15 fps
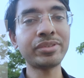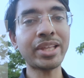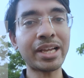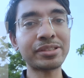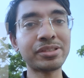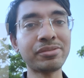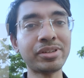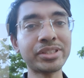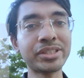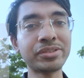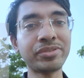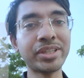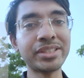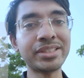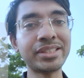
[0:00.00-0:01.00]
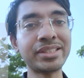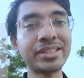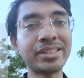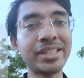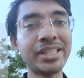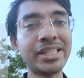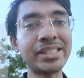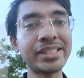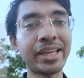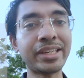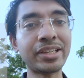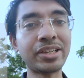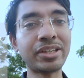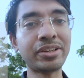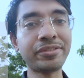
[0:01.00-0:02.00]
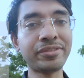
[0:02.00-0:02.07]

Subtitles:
Thanks for watching, friends. This is Neil signing off.